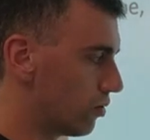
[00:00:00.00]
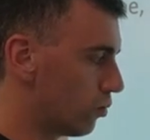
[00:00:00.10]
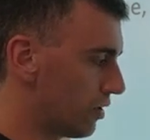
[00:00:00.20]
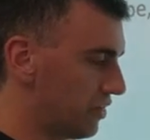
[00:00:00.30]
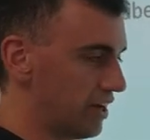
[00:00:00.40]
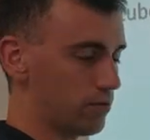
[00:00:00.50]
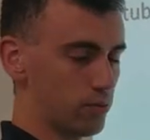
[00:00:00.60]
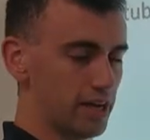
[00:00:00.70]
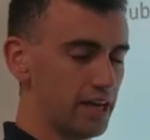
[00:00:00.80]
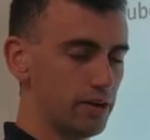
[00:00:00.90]
What that
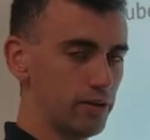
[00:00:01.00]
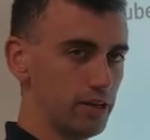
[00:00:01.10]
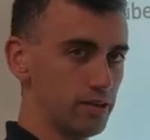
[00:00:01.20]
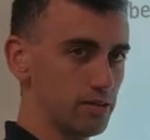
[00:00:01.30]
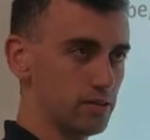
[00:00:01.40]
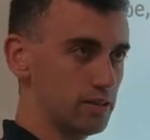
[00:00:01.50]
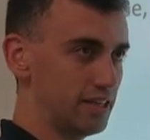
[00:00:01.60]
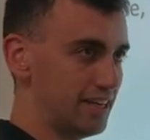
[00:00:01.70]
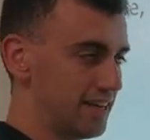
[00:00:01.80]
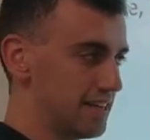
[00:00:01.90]
ray
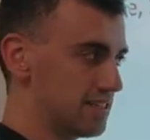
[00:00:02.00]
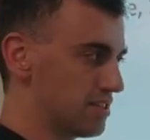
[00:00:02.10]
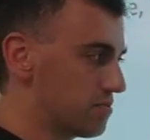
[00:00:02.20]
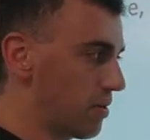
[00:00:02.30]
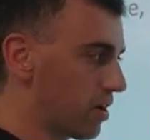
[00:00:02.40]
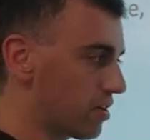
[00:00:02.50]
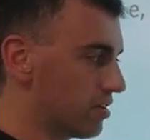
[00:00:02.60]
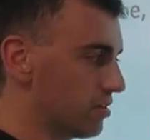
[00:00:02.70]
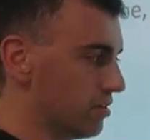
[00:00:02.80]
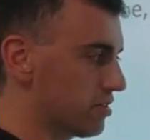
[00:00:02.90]
is
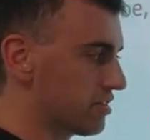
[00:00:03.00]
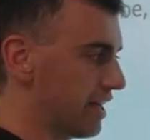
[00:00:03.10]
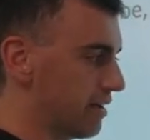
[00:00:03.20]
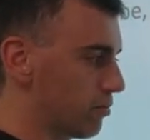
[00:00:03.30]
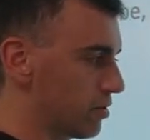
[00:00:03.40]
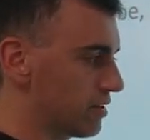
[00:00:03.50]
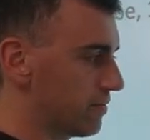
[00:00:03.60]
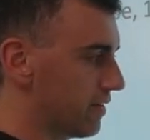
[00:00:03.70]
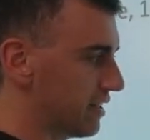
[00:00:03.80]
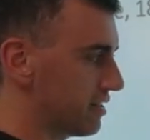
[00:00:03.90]
particles that were
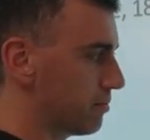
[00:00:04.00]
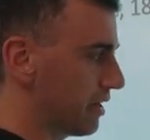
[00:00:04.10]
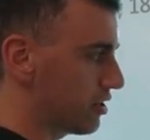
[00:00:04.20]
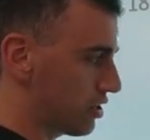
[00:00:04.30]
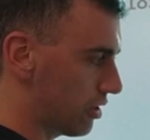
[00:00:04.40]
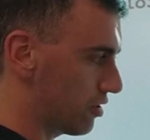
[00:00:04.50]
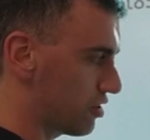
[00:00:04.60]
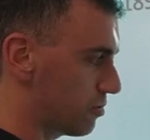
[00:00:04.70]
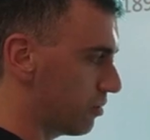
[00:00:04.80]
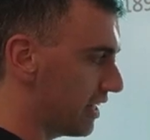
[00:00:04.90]
deflected by charged
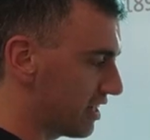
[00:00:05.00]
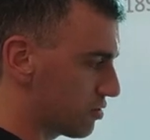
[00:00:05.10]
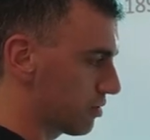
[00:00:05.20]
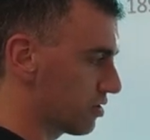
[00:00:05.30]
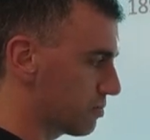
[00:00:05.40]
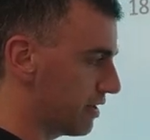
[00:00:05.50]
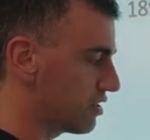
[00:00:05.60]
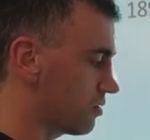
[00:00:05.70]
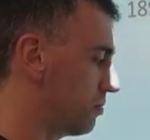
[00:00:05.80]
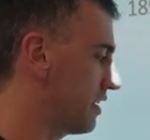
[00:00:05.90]
plates when those
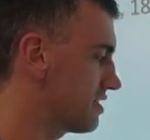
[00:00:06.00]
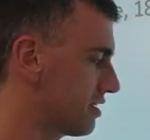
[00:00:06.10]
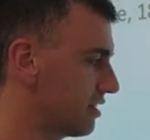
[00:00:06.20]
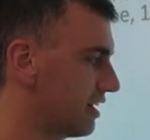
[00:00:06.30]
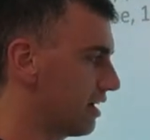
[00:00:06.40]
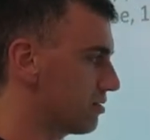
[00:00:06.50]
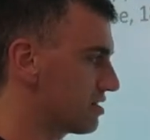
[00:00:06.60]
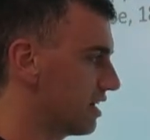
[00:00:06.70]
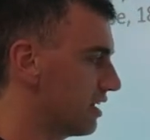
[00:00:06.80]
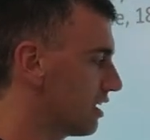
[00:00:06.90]
plates are placed on the
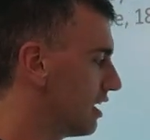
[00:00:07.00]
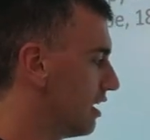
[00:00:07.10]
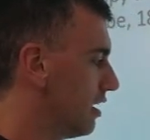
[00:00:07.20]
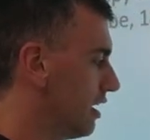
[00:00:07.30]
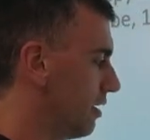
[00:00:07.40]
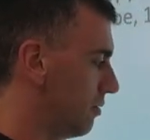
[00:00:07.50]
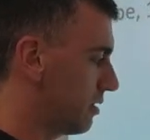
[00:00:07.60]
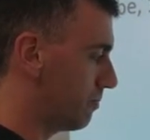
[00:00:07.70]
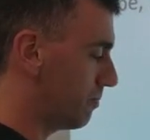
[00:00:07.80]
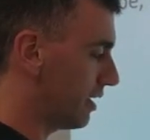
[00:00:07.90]
outside.
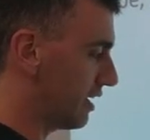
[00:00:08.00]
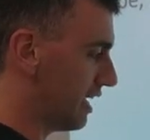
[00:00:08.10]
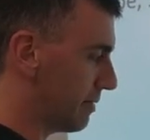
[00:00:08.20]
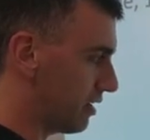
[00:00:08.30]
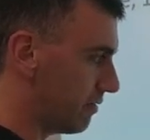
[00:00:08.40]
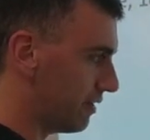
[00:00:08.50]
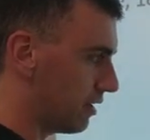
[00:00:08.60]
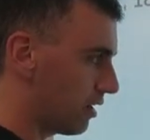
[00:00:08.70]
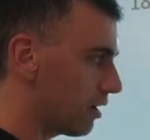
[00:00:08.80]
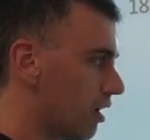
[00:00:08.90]
It came out of
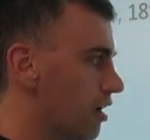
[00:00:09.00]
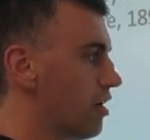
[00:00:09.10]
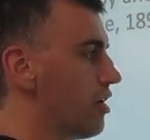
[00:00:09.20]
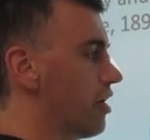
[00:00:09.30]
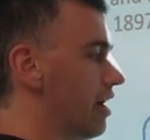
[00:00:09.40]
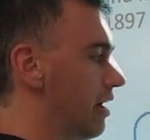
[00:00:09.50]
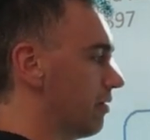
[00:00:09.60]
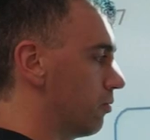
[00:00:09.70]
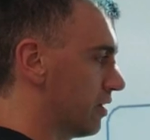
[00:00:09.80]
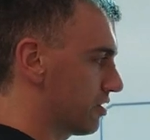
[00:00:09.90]
here
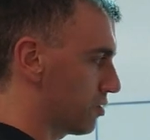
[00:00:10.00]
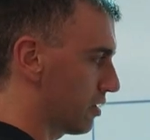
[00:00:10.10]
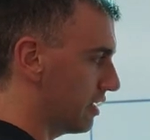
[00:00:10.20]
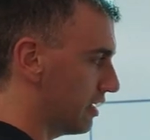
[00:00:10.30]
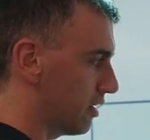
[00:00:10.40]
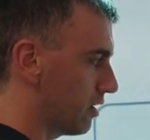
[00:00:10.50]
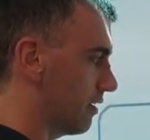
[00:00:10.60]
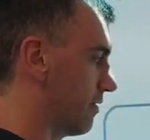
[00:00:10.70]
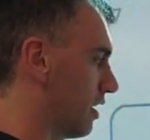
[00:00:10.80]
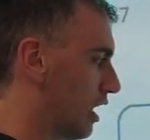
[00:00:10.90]
and went toward here.
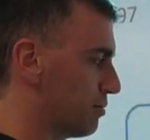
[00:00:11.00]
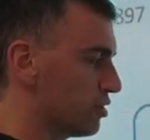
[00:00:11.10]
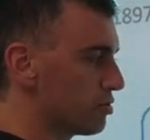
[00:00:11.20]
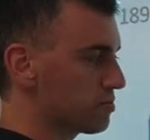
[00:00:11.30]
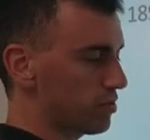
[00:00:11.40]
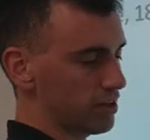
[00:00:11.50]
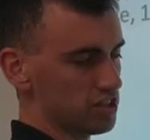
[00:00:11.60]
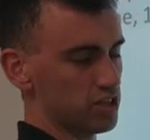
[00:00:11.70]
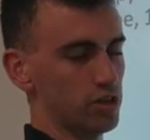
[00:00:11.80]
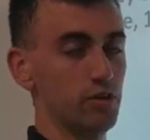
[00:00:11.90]
If an object was
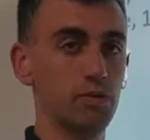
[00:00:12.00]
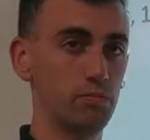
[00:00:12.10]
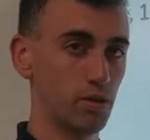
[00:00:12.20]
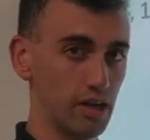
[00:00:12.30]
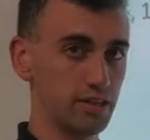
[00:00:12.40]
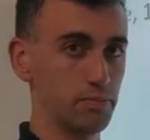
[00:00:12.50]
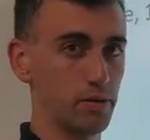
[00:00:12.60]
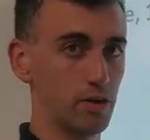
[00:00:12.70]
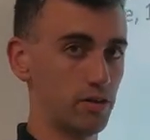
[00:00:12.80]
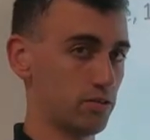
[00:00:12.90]
placed here, it would block the
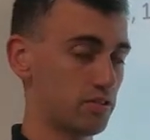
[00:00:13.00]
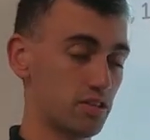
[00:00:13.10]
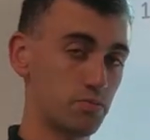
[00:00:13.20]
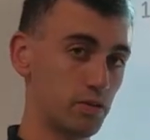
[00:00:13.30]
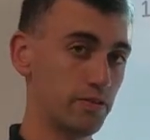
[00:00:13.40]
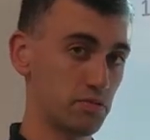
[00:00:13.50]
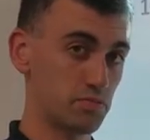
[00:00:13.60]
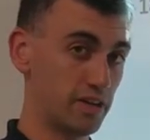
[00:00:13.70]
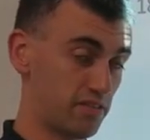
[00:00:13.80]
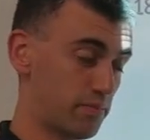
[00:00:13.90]
particles. This privet was
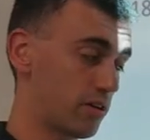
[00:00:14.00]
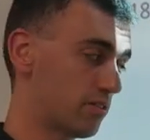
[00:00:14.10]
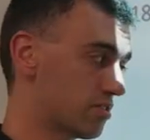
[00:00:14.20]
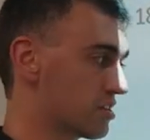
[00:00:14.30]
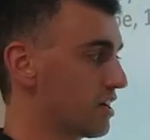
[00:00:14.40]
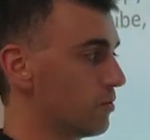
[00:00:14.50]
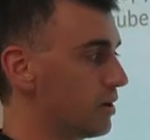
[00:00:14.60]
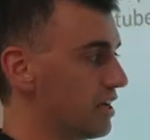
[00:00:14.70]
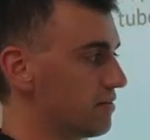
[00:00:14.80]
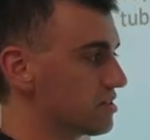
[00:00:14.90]
made of particles and not
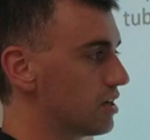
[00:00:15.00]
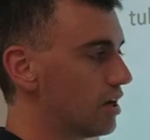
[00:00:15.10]
waves.